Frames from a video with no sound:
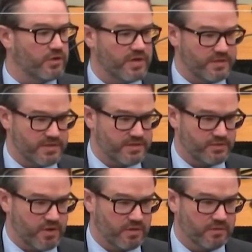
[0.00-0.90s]
during this
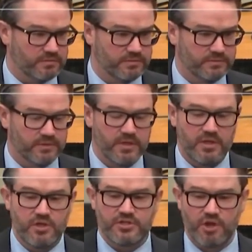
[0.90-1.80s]
struggle.
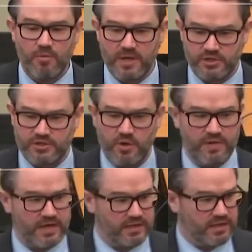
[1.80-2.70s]
So much so
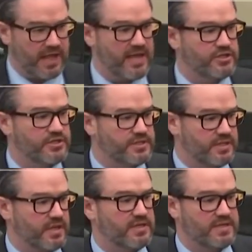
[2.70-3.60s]
that it catches
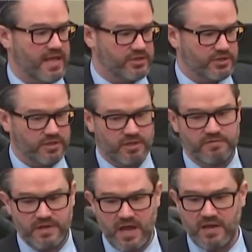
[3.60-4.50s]
the attention of
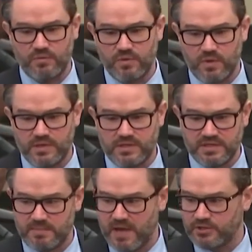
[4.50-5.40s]
the nine one one
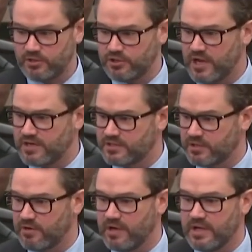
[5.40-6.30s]
dispatcher, Jenna
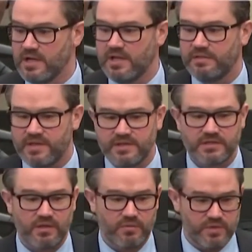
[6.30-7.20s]
Scurry.
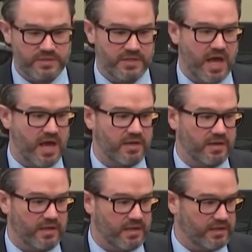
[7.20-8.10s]
This was not
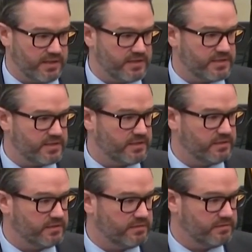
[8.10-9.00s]
an easy
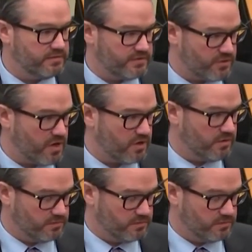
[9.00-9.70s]
struggle.